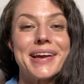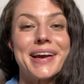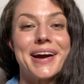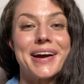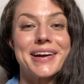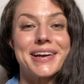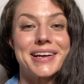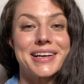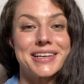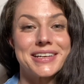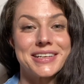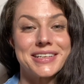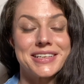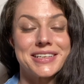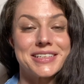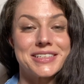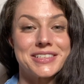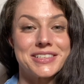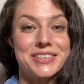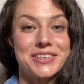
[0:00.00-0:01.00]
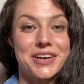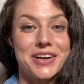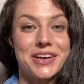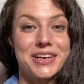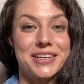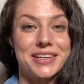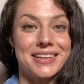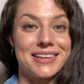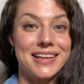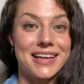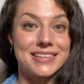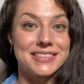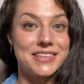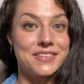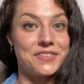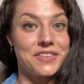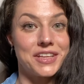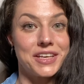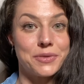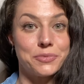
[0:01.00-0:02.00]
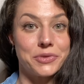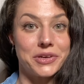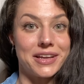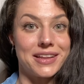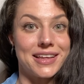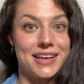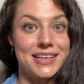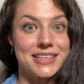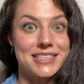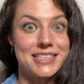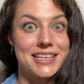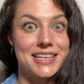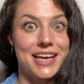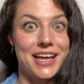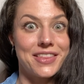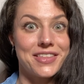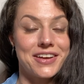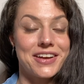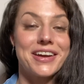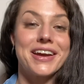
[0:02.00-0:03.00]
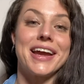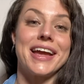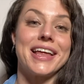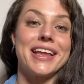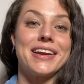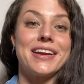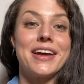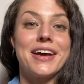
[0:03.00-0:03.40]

are gonna start collectively breathing together in